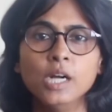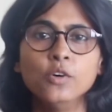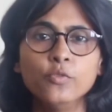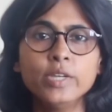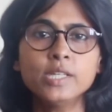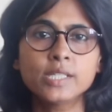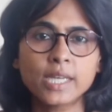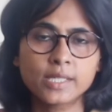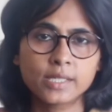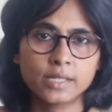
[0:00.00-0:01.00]
We
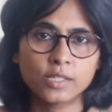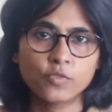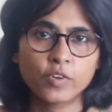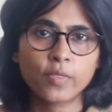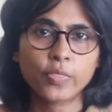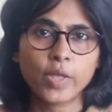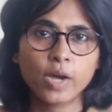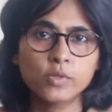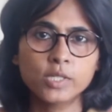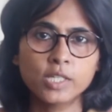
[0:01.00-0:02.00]
tested over
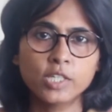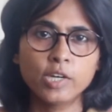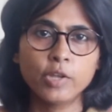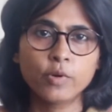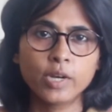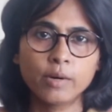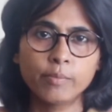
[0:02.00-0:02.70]
1,000 nuclear